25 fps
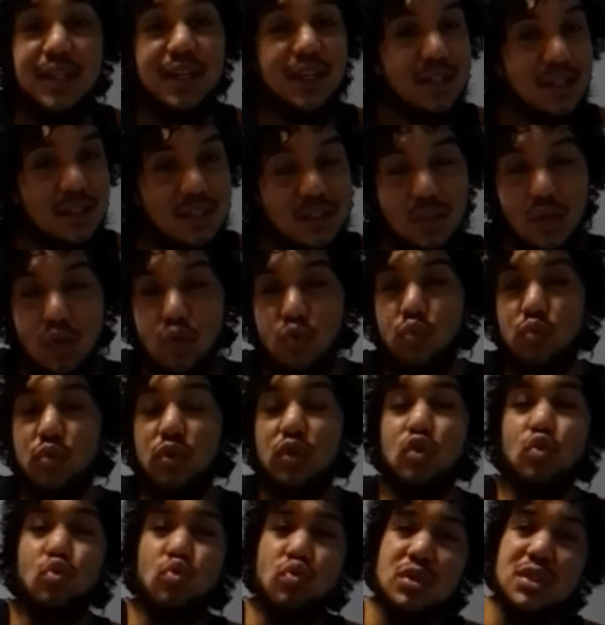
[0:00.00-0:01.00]
So
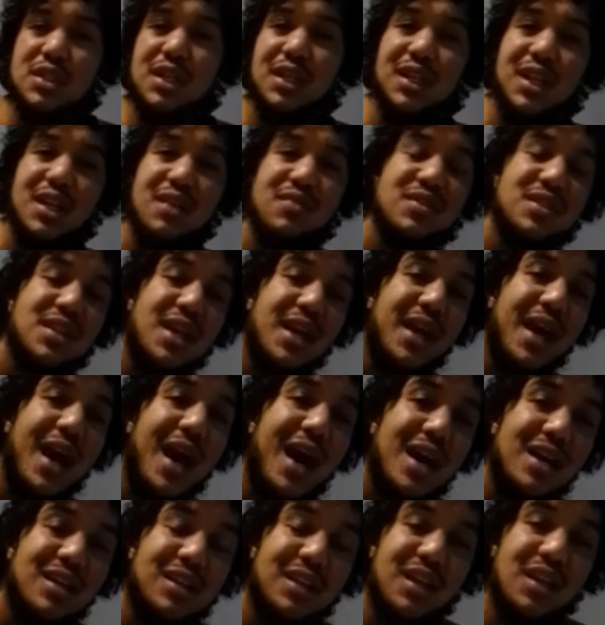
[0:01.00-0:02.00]
use the gifts that
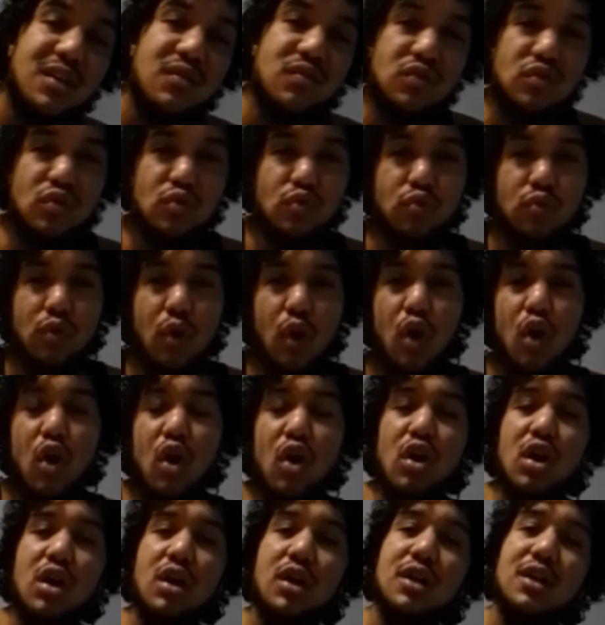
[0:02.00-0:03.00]
God gives you.
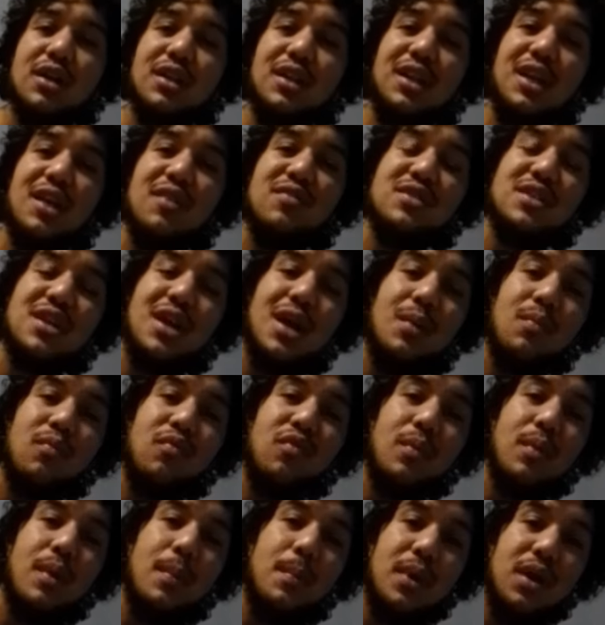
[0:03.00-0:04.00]
All good gifts come from
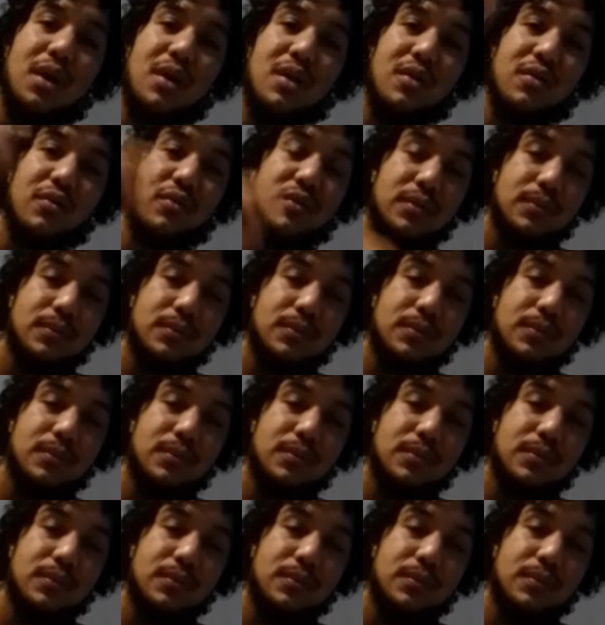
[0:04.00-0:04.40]
above.